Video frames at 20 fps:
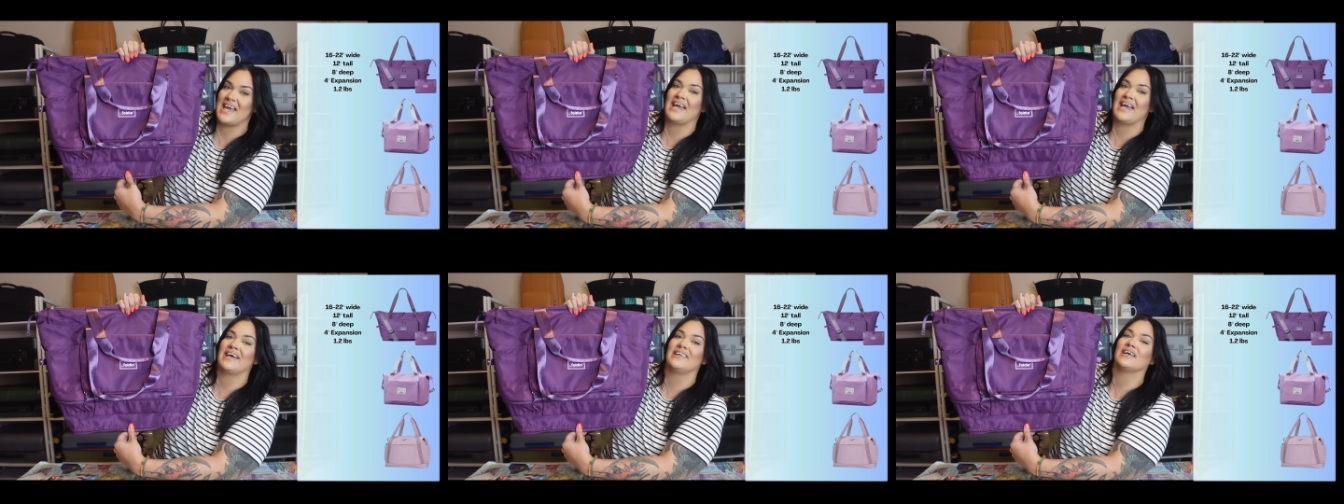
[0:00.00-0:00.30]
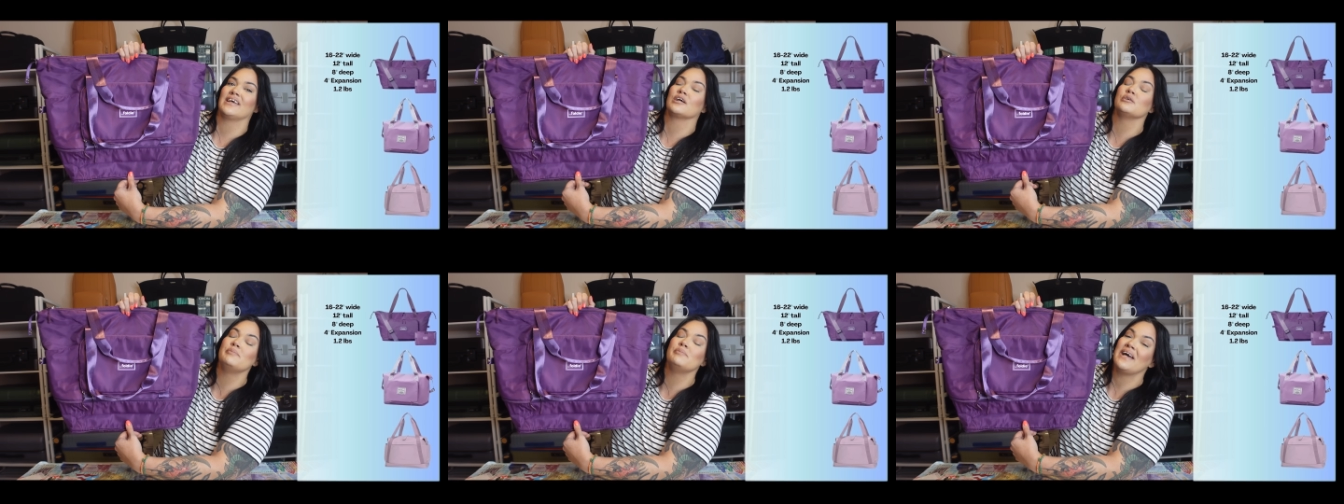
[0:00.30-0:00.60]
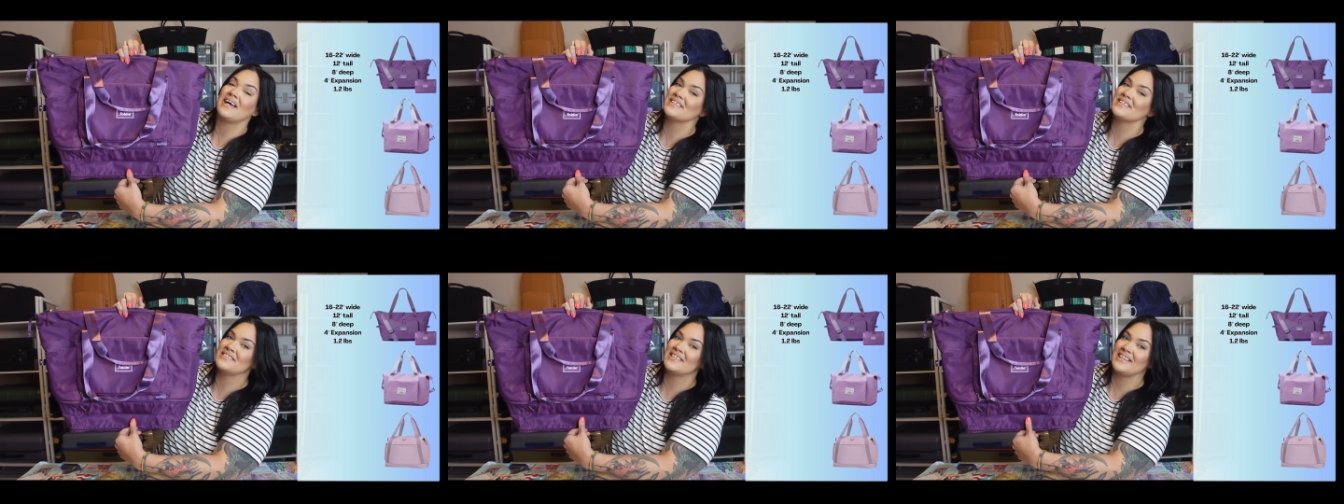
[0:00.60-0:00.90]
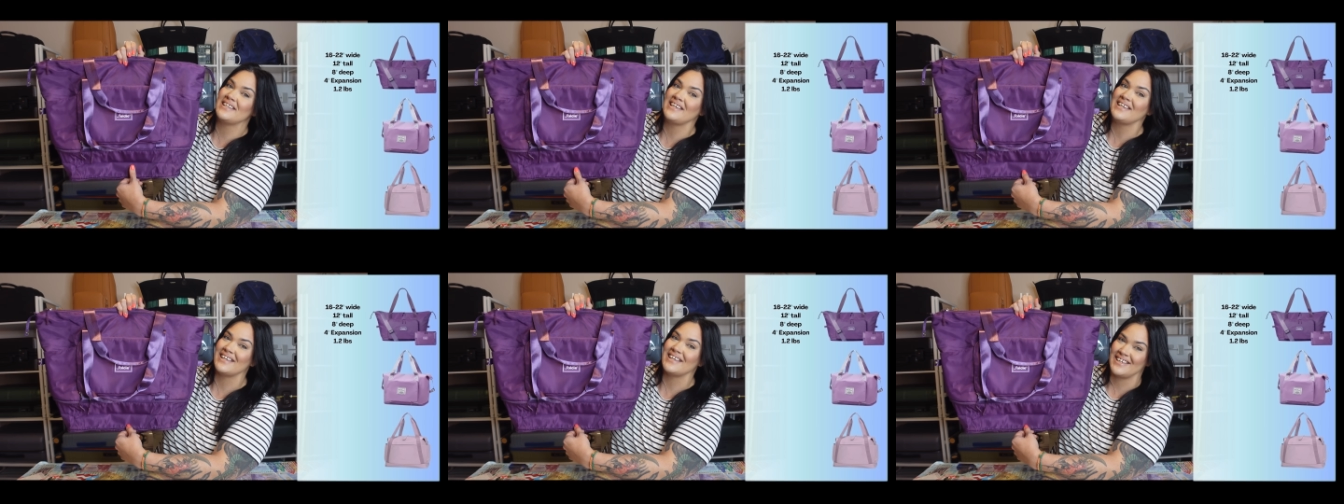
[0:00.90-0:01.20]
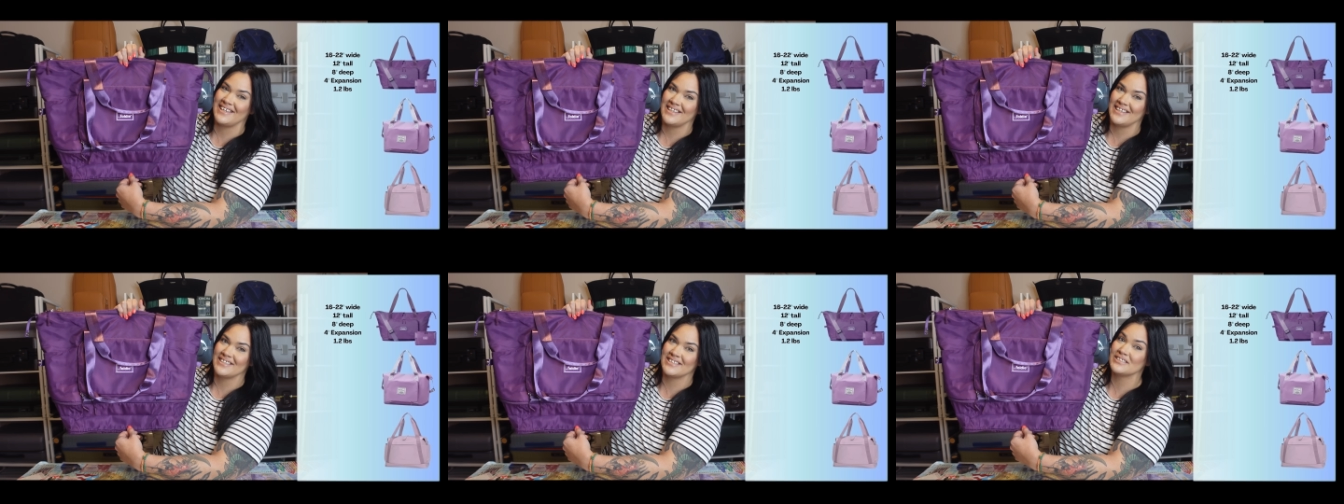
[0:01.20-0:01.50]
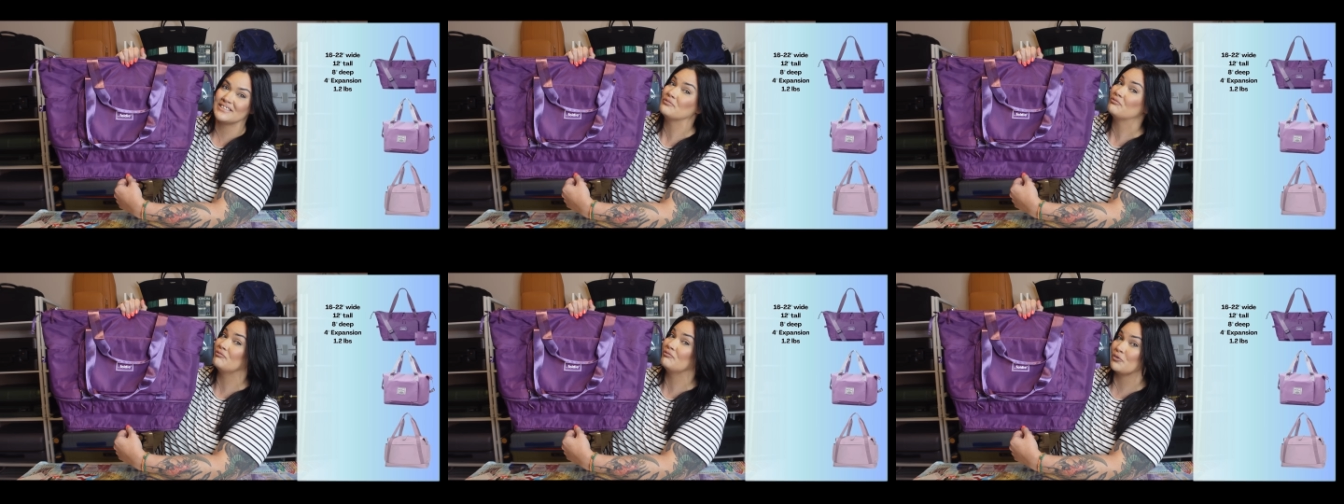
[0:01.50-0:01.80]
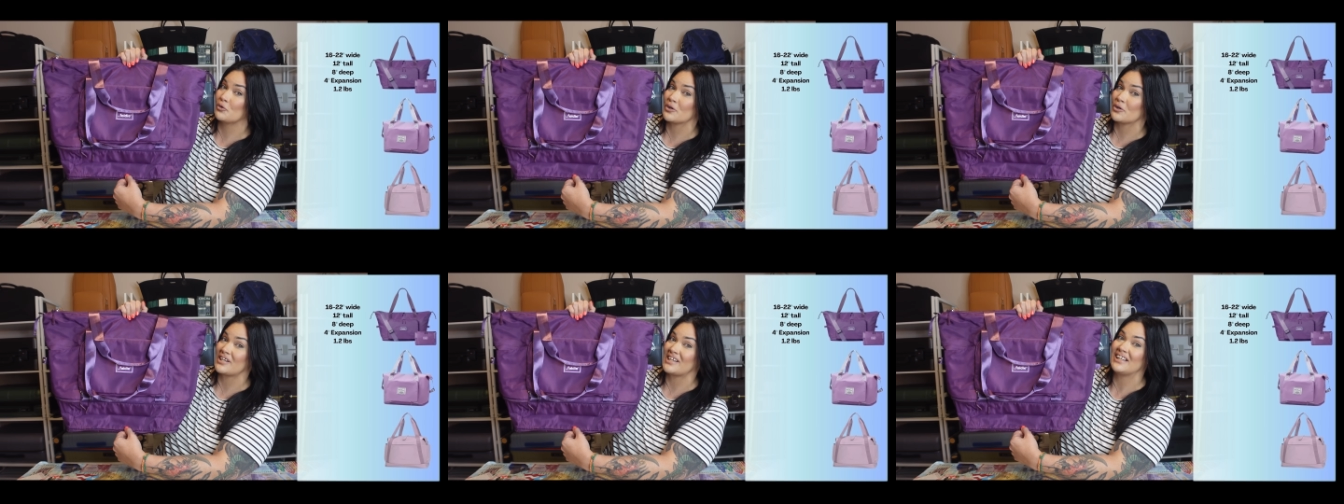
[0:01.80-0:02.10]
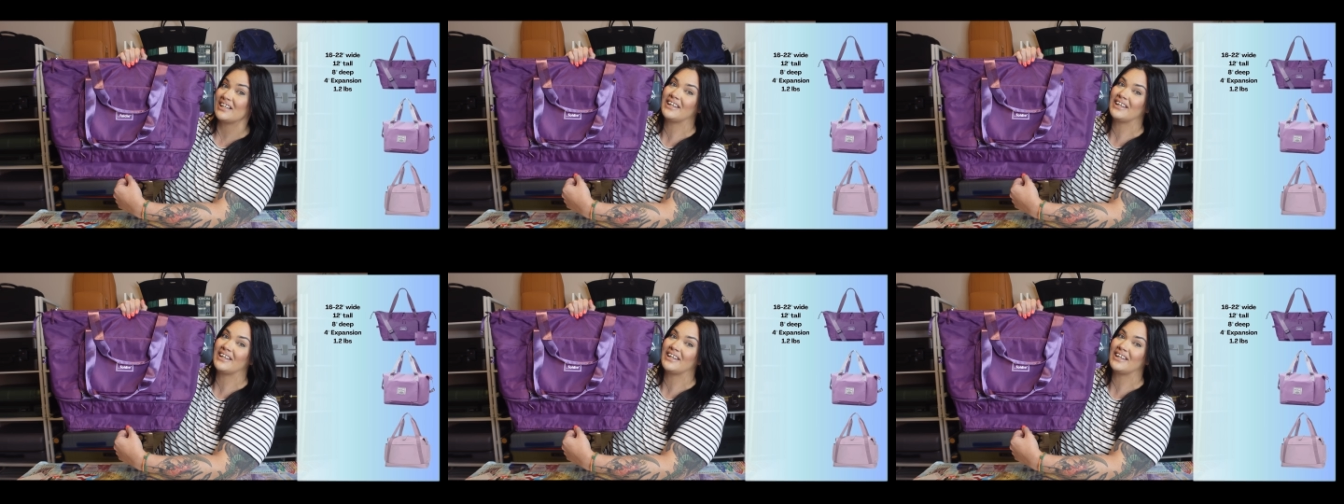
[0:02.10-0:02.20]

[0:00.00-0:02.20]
and the capacity is 40